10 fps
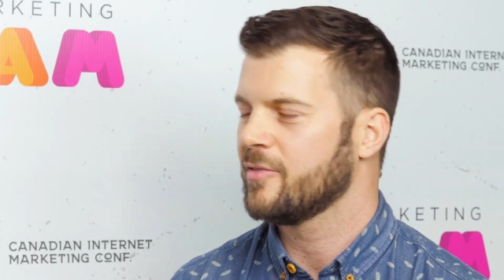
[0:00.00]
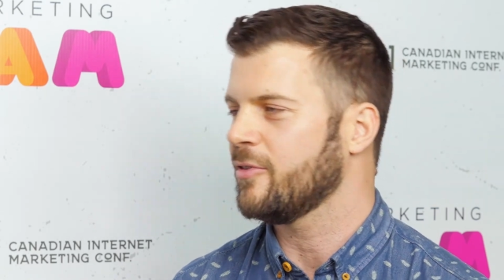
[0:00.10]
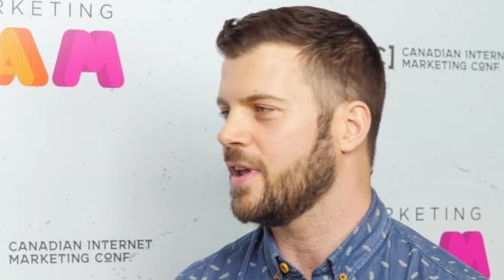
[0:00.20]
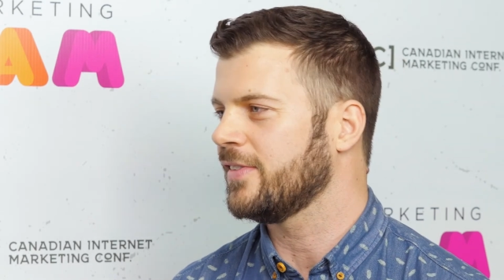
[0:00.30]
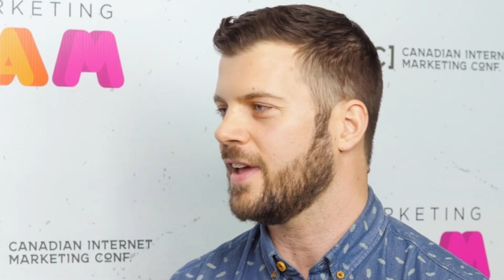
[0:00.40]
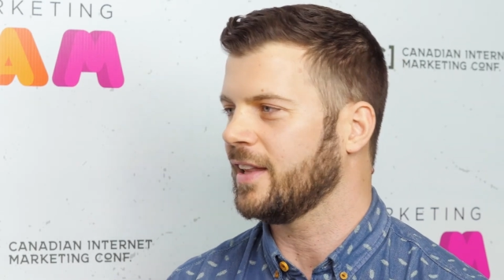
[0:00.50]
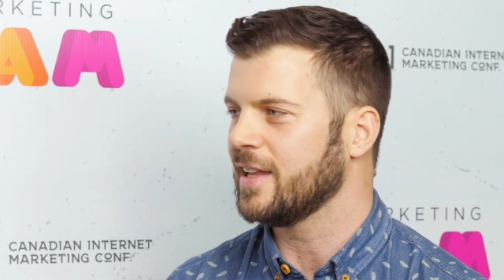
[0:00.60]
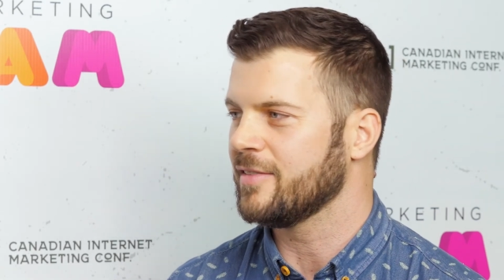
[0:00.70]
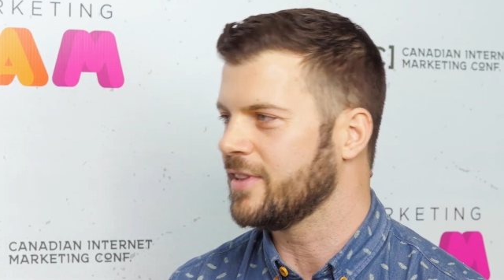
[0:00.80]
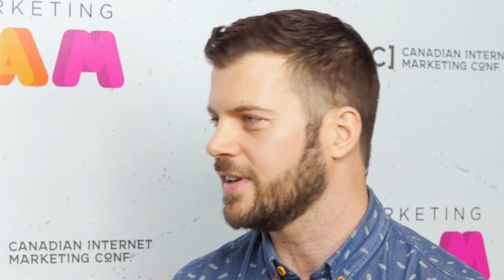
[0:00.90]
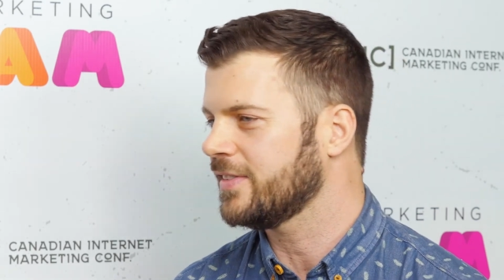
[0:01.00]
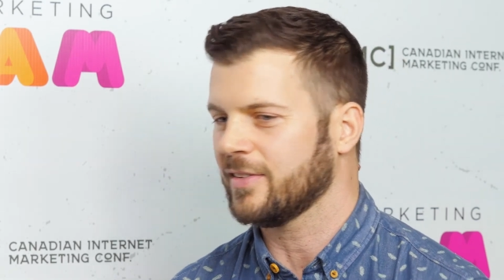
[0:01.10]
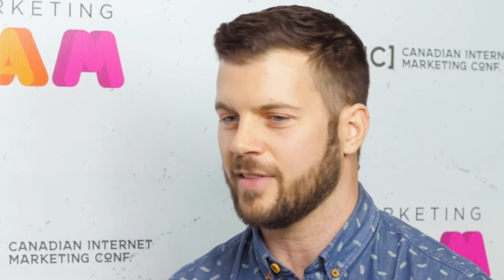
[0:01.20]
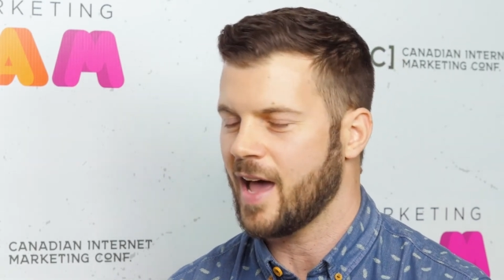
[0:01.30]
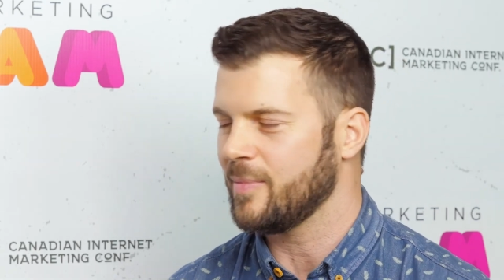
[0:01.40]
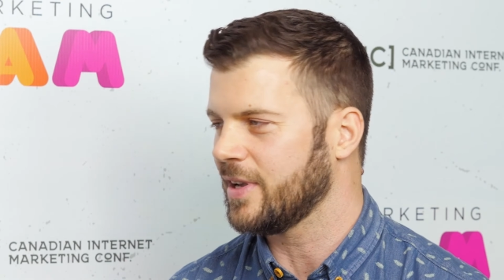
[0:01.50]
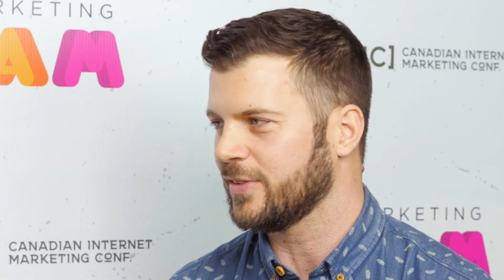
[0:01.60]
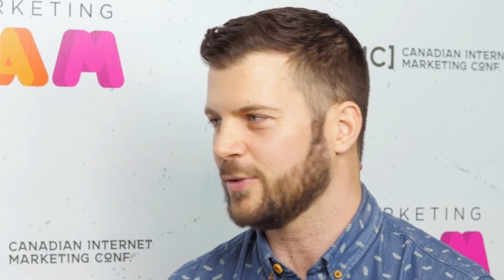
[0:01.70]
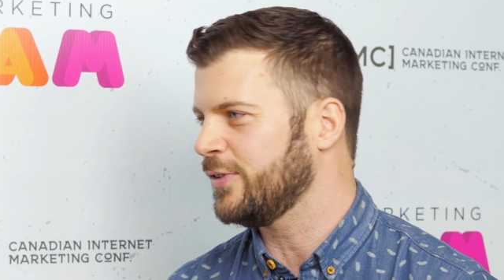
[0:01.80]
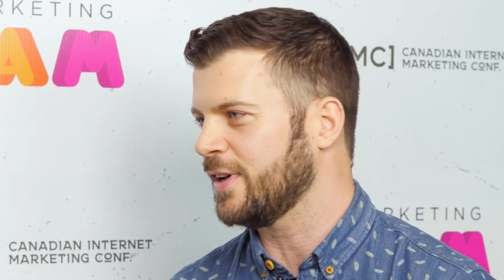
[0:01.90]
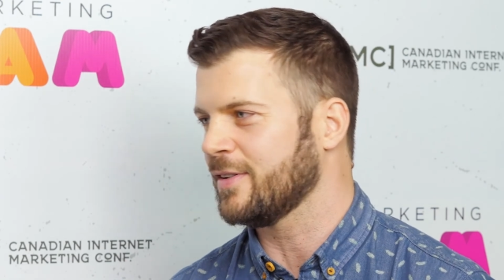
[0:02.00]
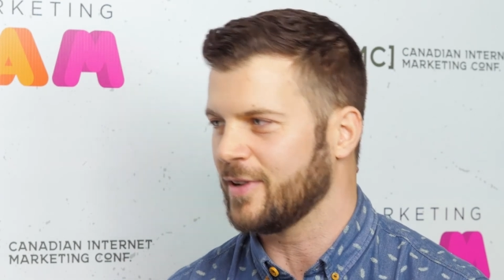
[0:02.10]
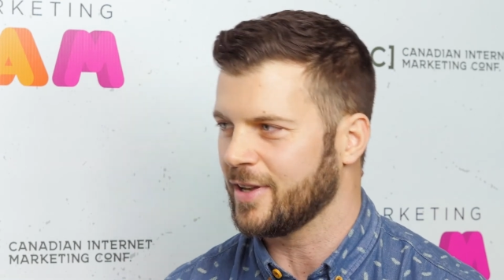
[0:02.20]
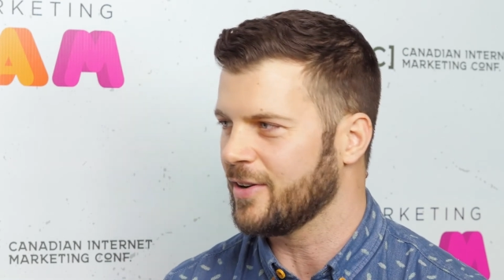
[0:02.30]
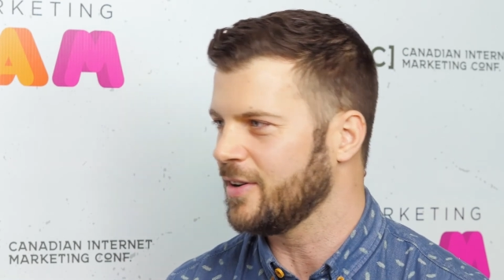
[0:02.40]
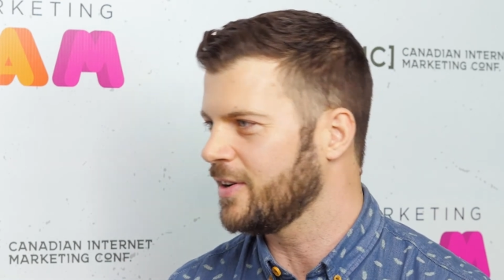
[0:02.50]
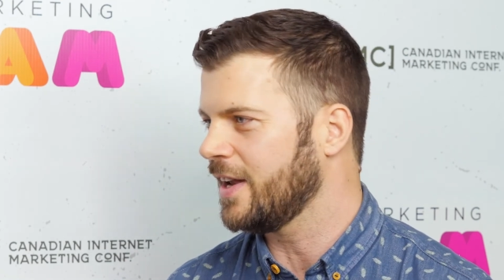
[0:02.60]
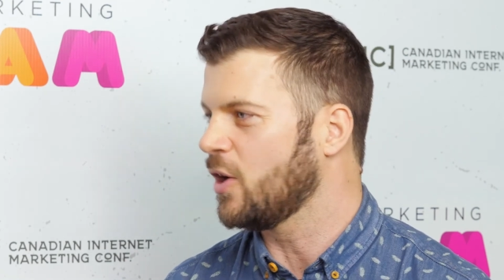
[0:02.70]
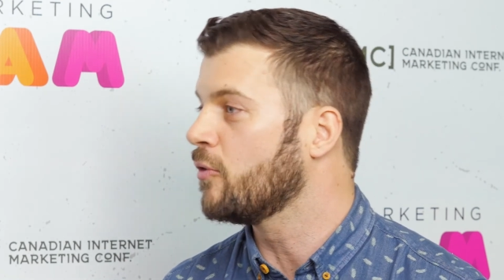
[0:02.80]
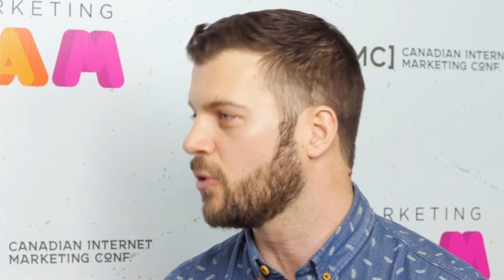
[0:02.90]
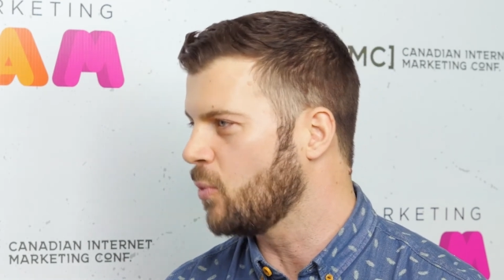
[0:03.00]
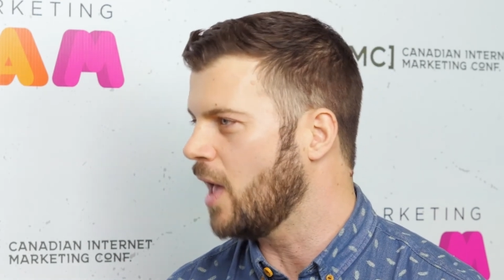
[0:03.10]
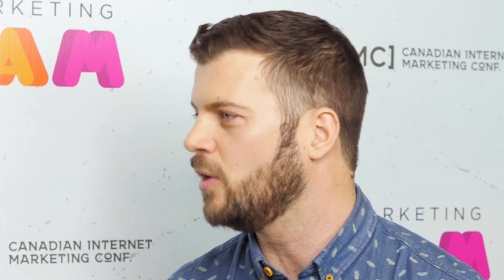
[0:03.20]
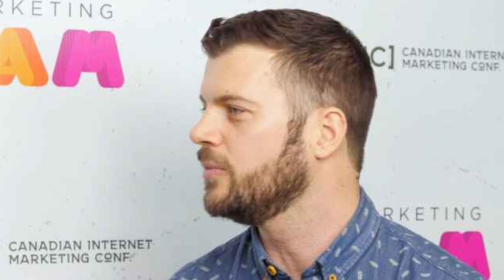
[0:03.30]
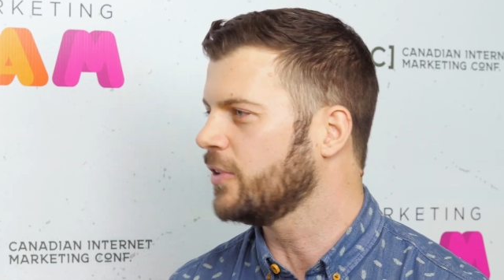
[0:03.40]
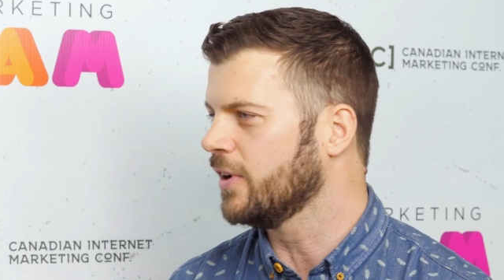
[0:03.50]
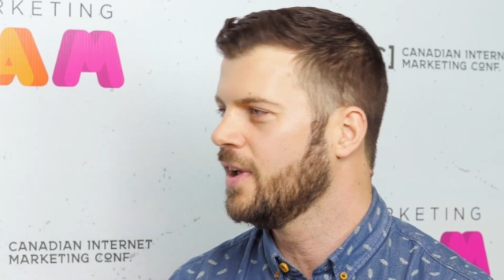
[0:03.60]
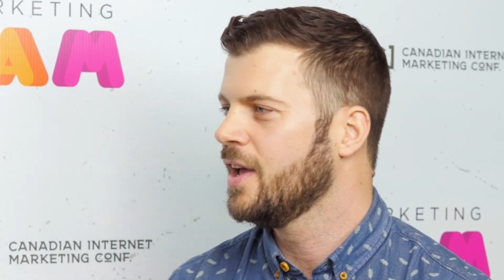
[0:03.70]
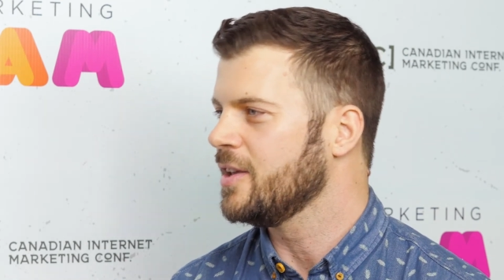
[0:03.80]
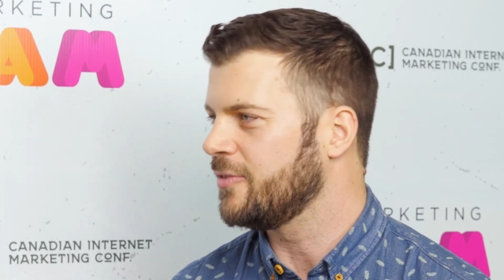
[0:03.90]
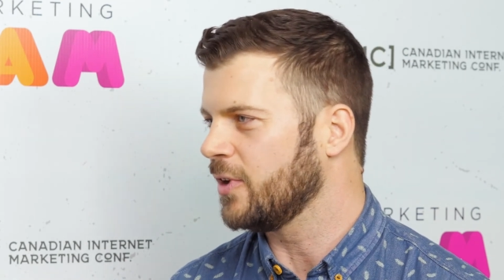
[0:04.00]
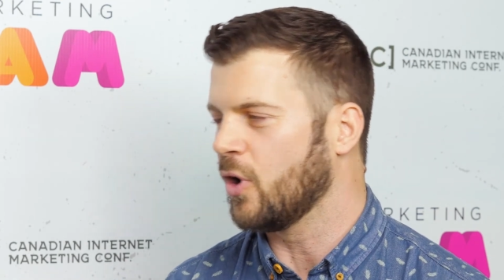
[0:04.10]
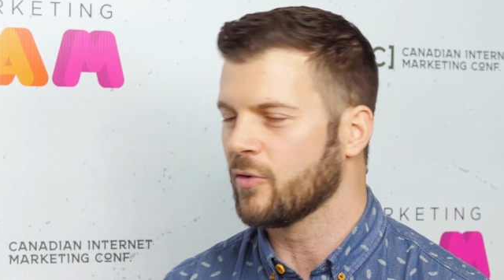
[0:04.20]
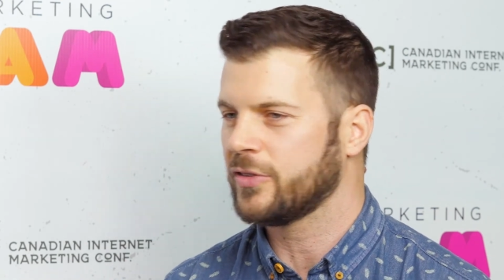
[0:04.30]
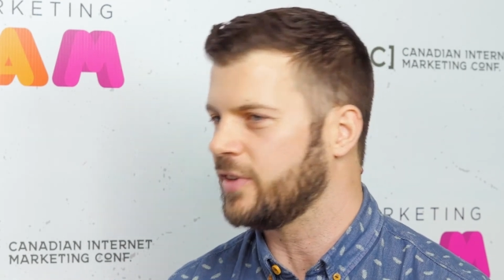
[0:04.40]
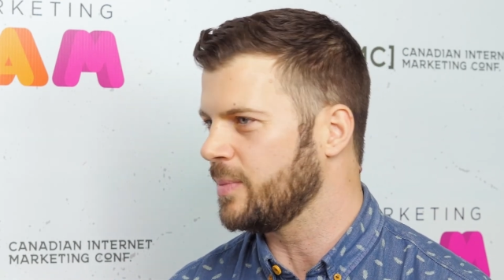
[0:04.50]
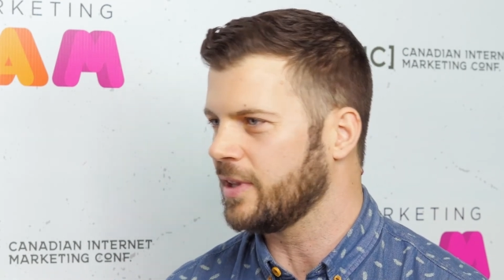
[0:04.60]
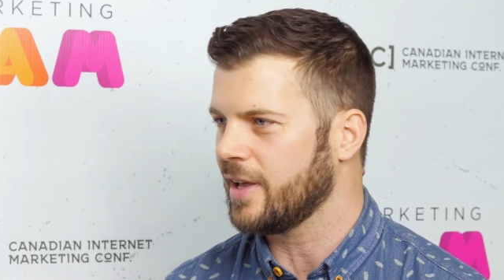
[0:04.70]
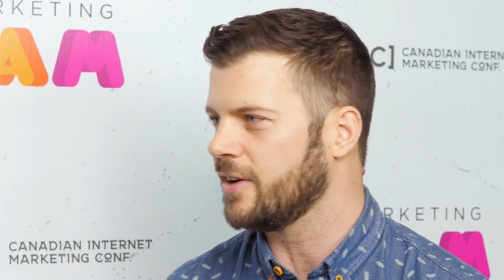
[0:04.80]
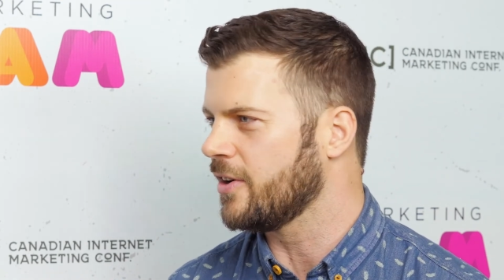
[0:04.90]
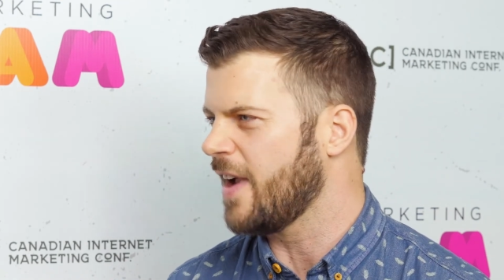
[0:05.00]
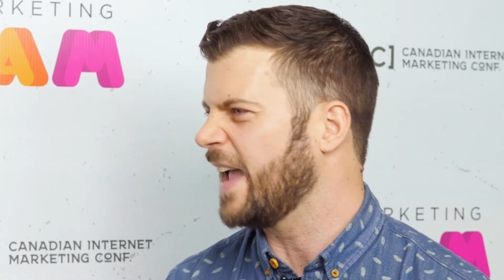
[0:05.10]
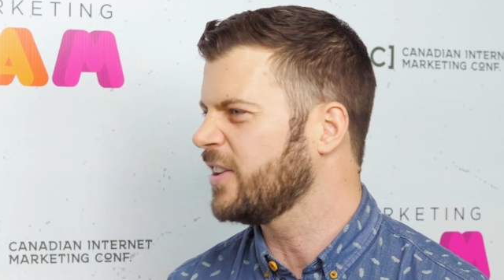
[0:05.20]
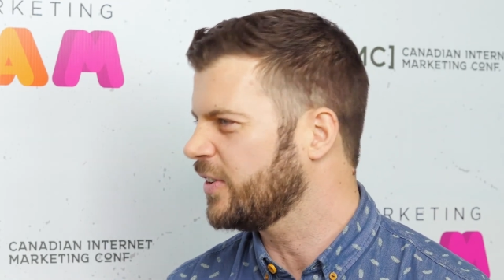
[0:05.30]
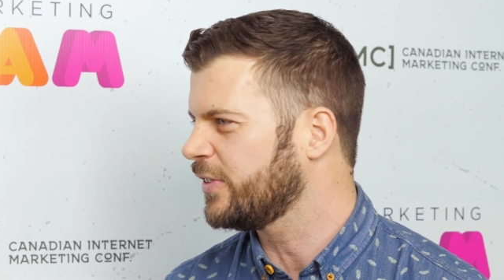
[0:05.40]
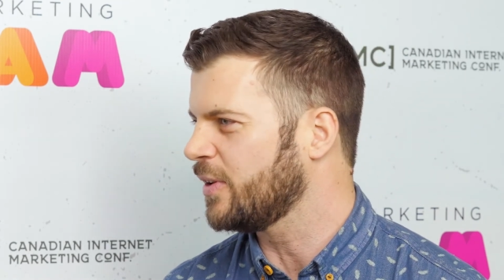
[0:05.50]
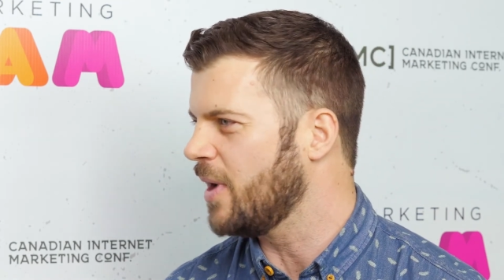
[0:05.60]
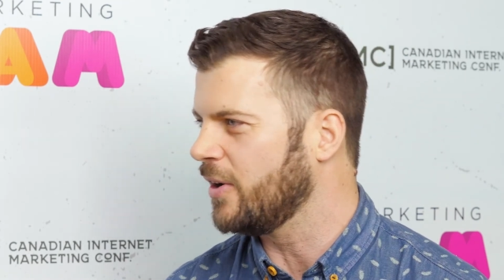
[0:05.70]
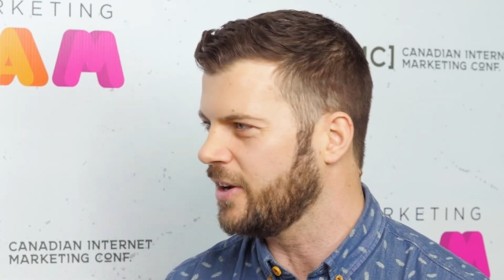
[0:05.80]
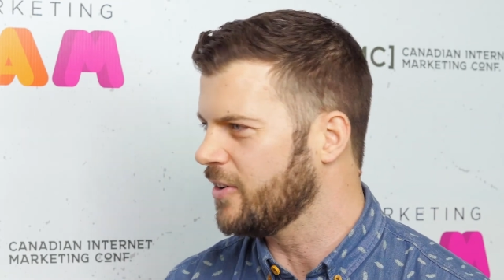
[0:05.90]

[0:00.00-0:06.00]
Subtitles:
friends that leave this or that because they're sick of it, or you're getting overwhelmed, or you feel overstimulated or anxious about it.